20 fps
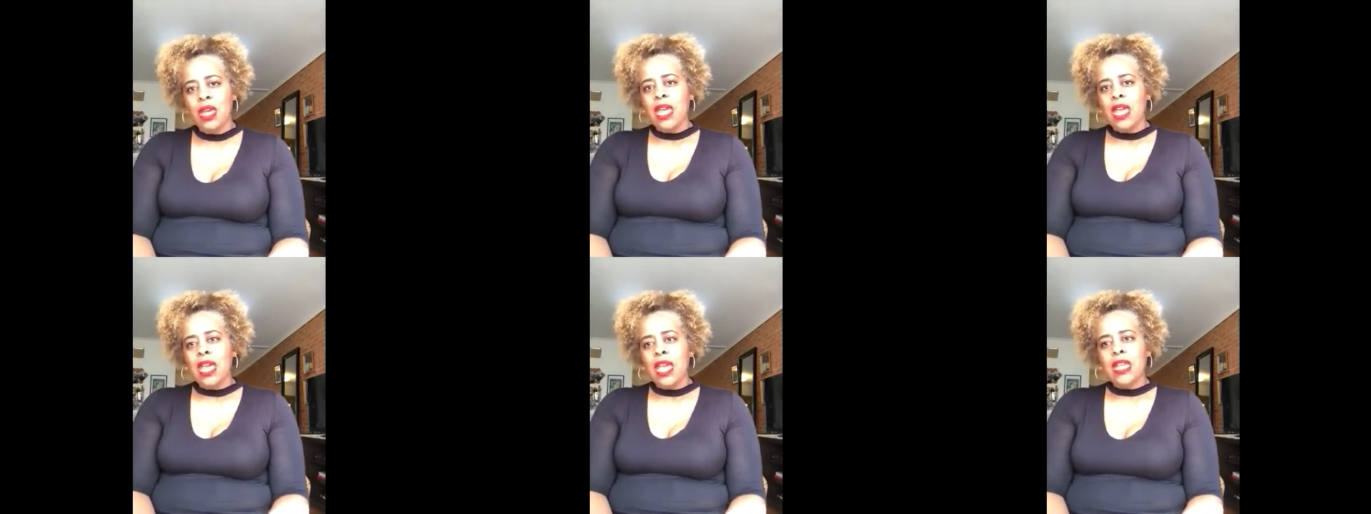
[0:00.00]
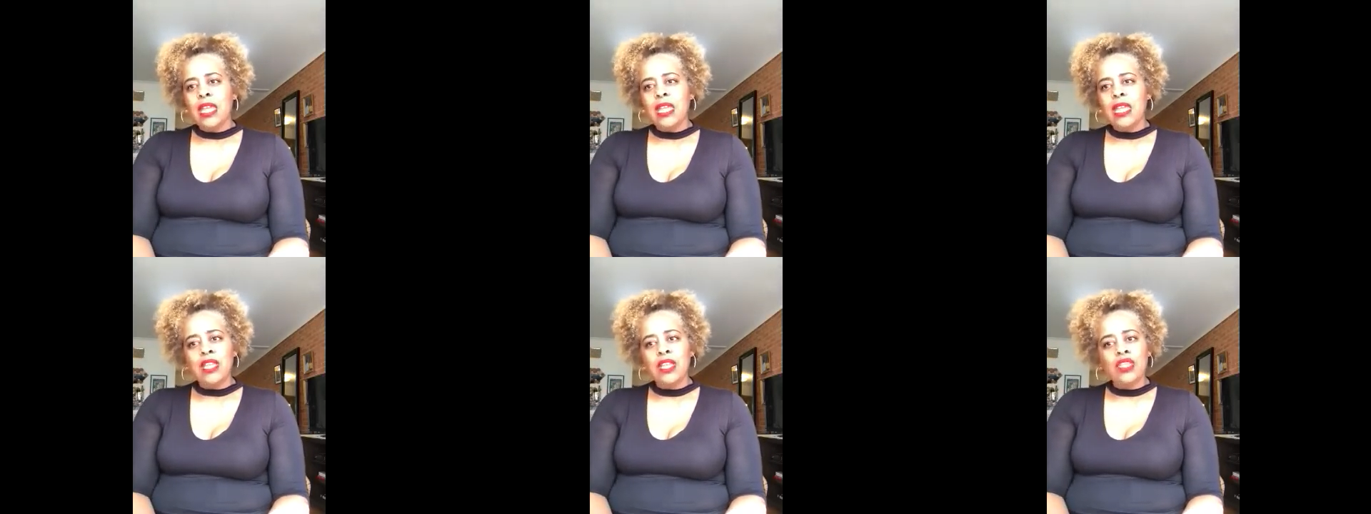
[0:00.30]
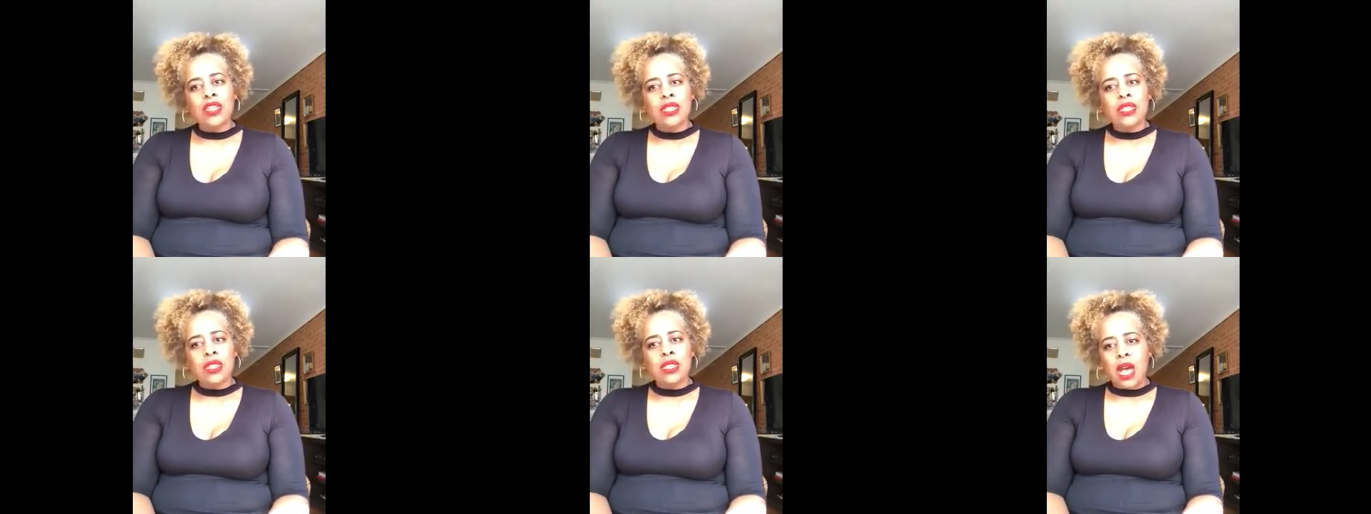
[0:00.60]
And he
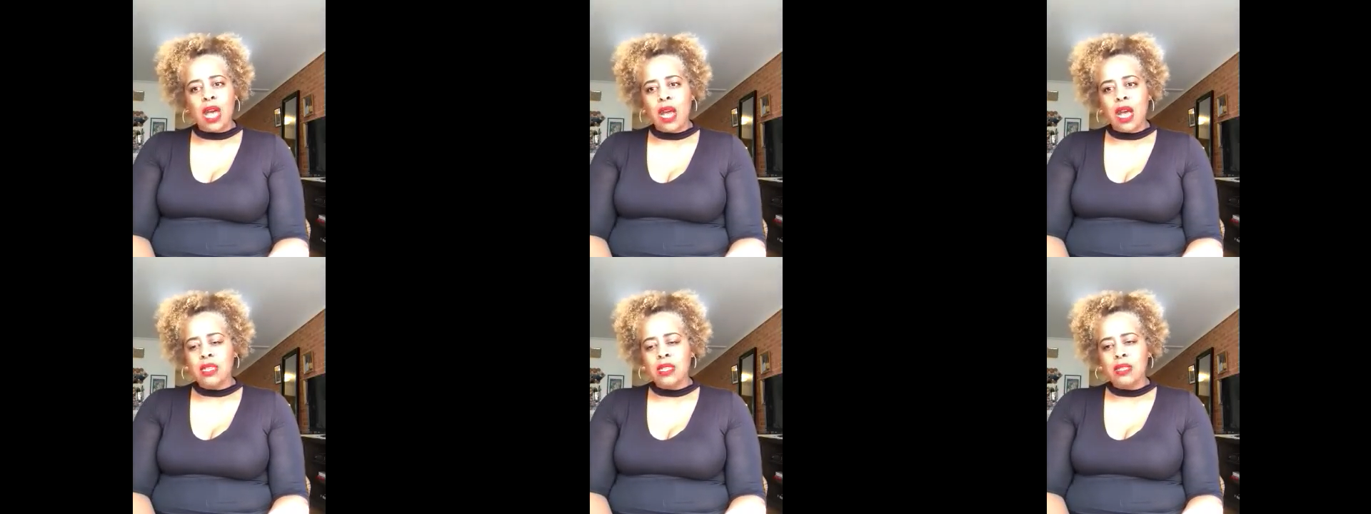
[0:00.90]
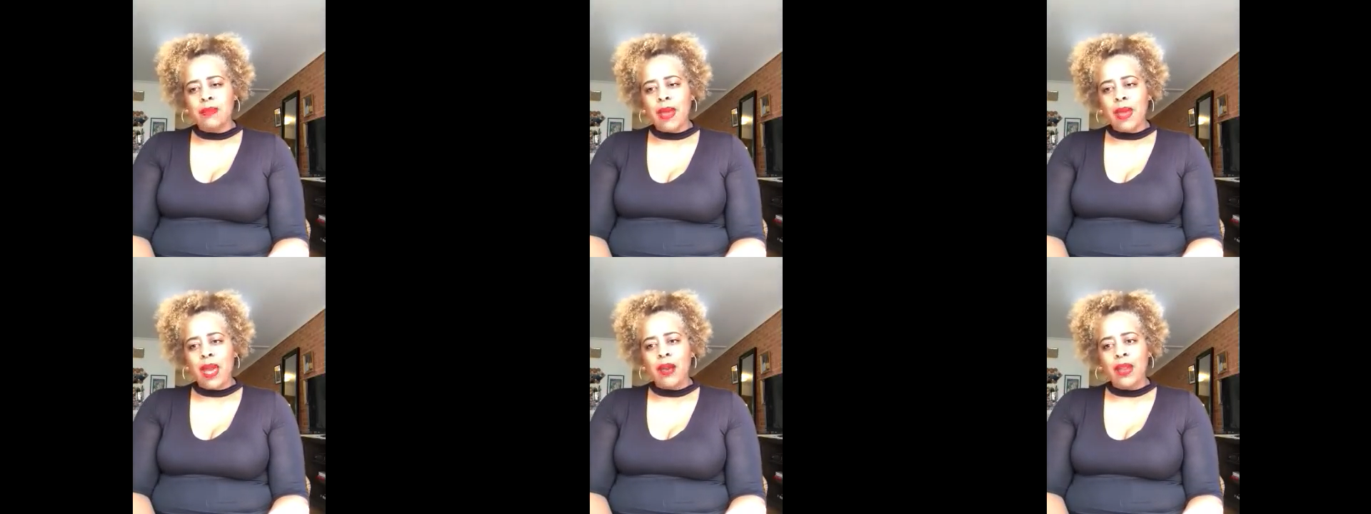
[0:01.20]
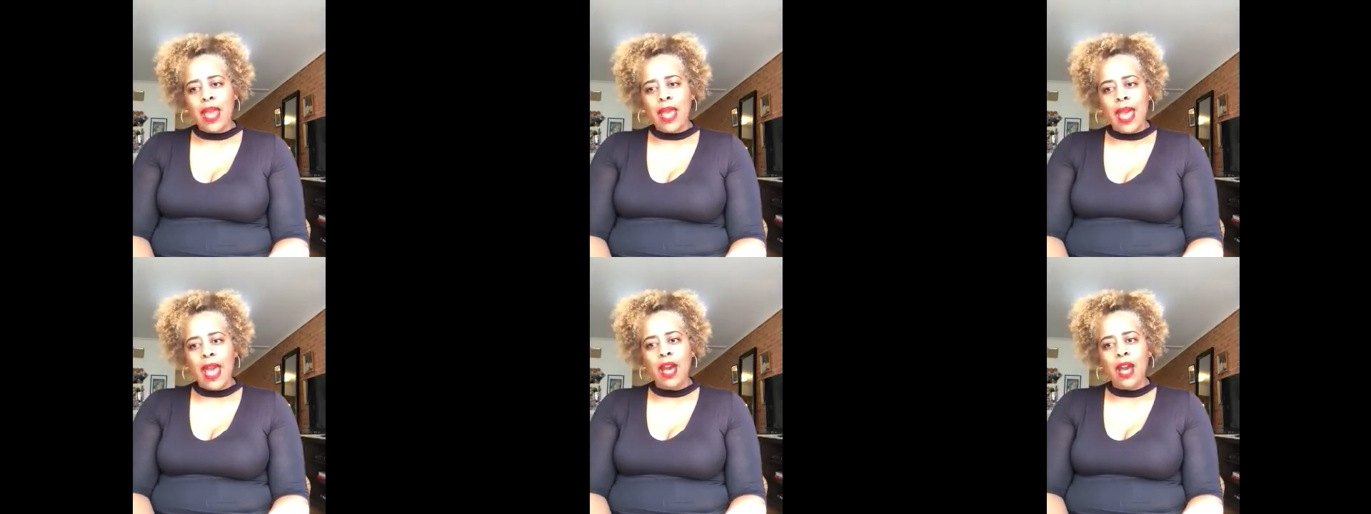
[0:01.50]
just talks about
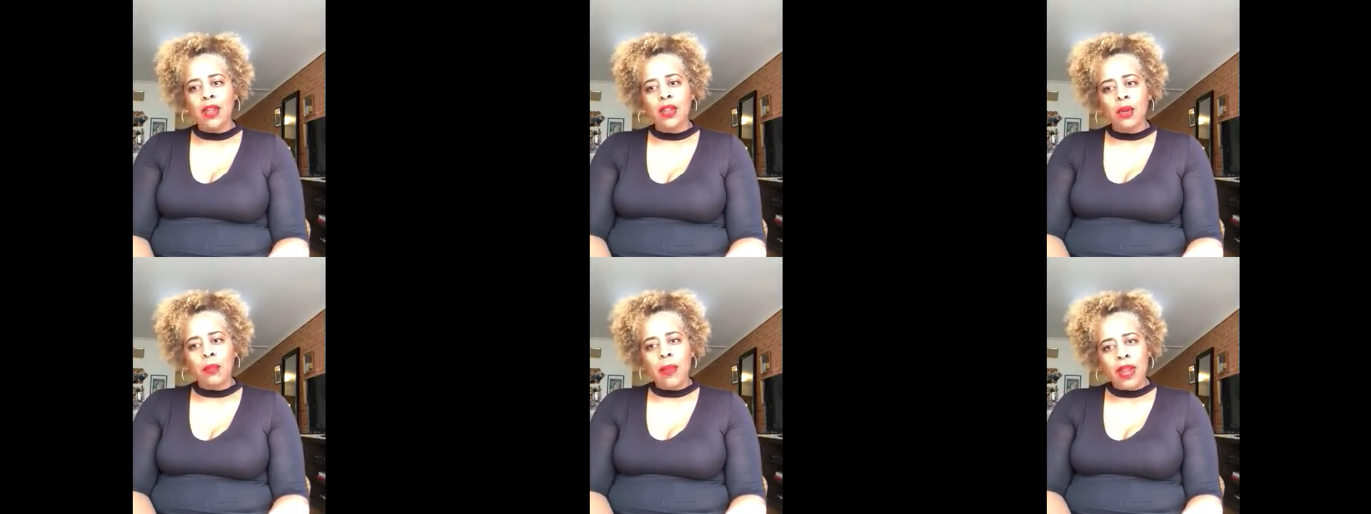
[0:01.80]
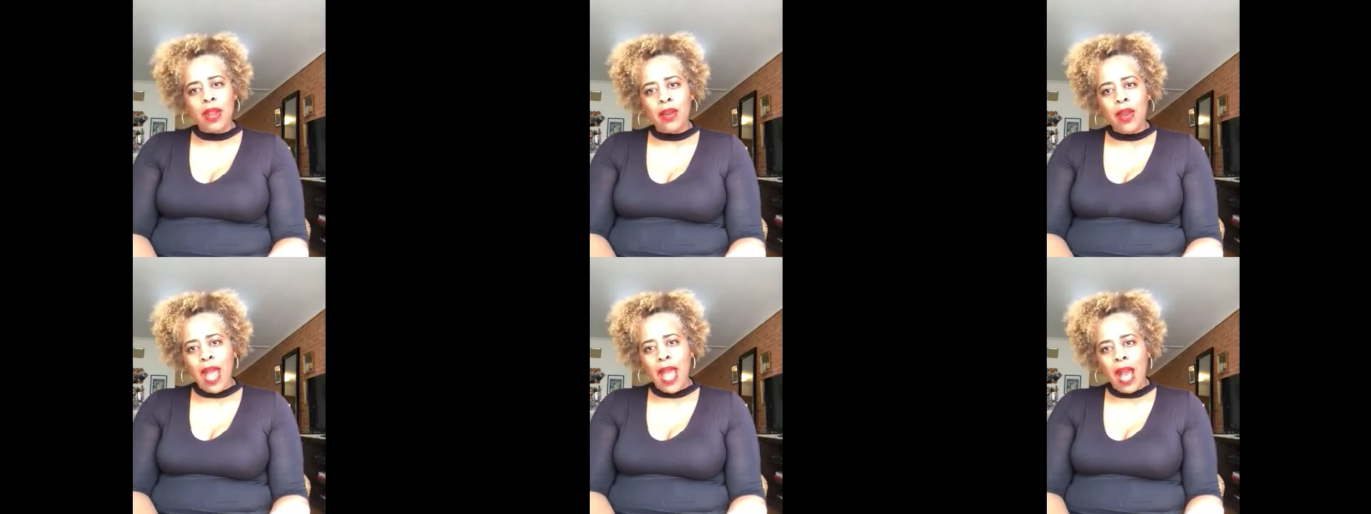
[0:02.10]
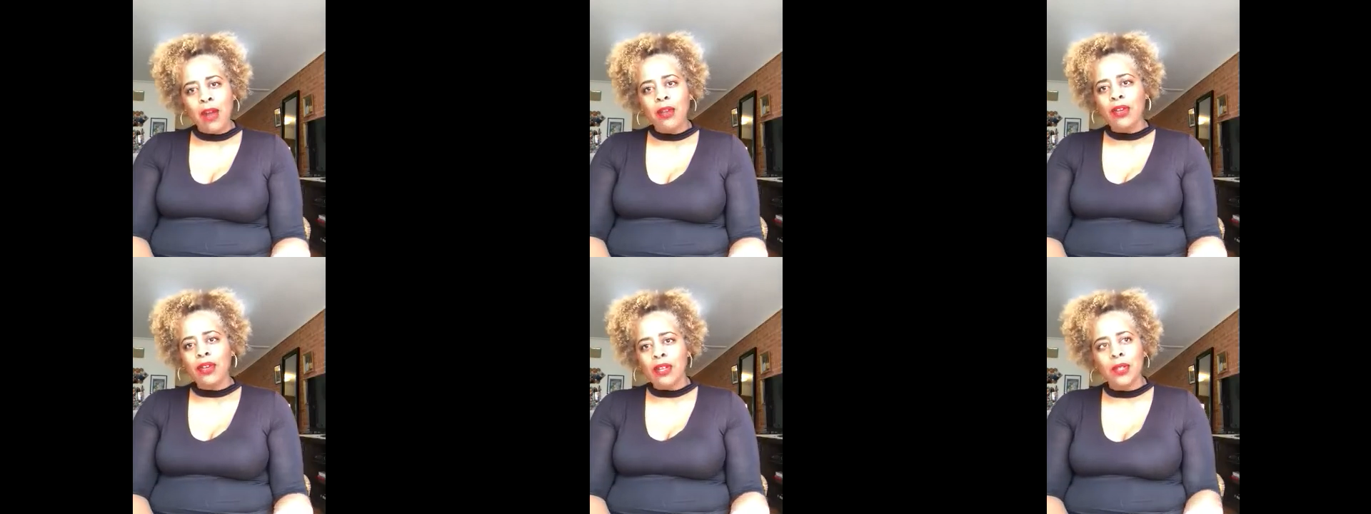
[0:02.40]
how no matter how
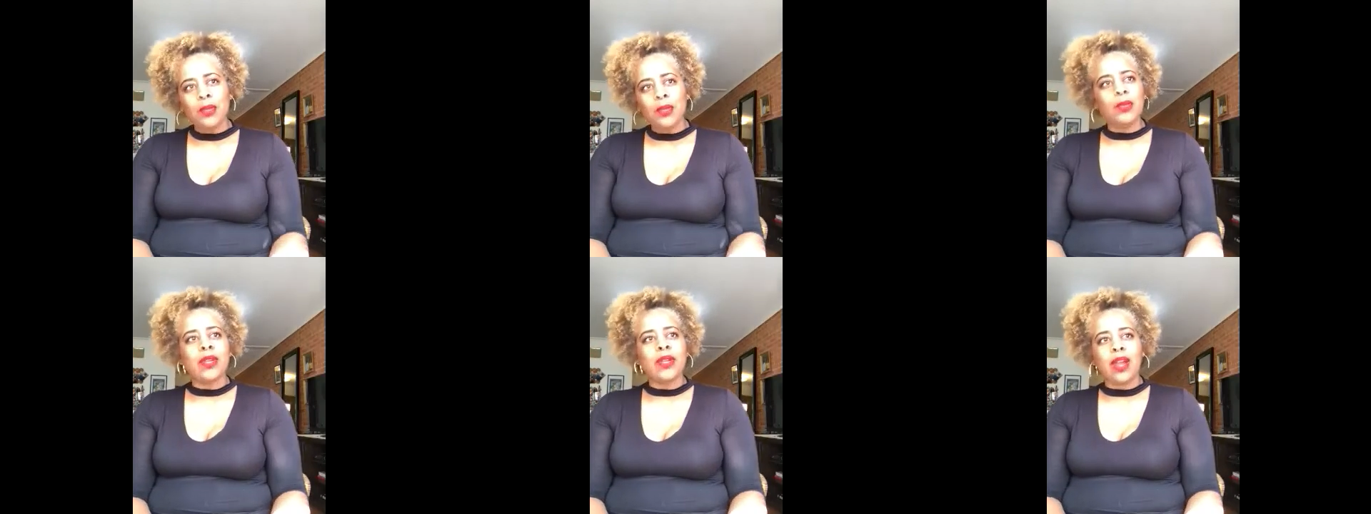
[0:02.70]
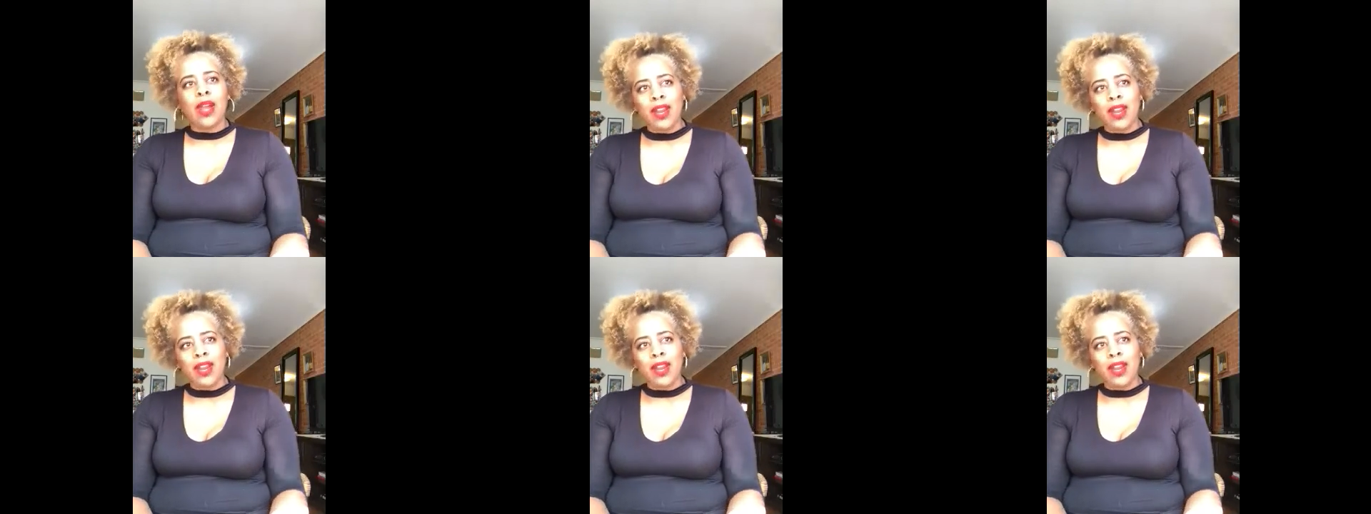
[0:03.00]
good we are,